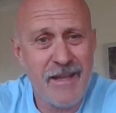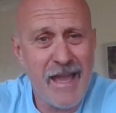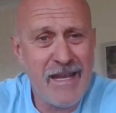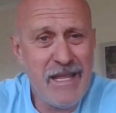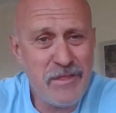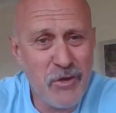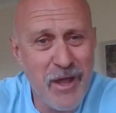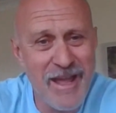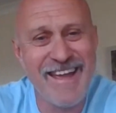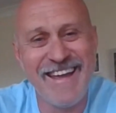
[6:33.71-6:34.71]
and he thought
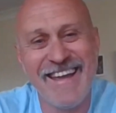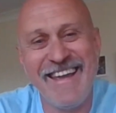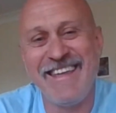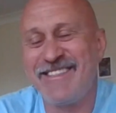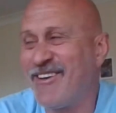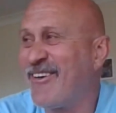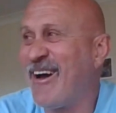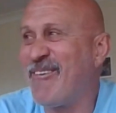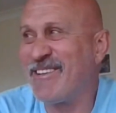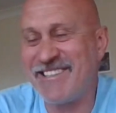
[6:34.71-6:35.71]

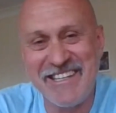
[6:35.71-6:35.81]
I was the